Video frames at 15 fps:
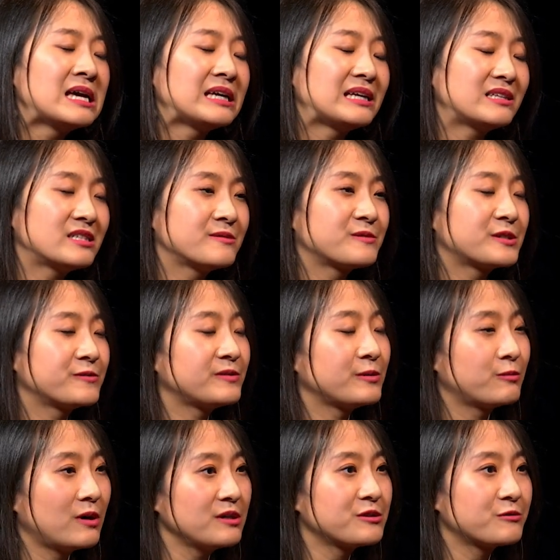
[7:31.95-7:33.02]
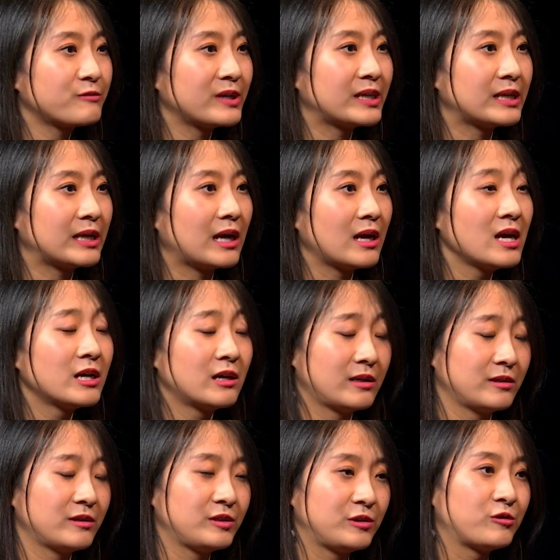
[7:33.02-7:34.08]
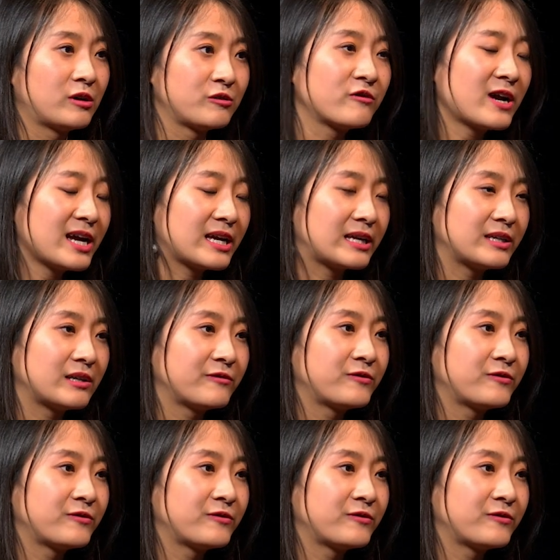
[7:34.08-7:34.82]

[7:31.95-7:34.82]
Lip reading: In terms of divorce rate, you're right,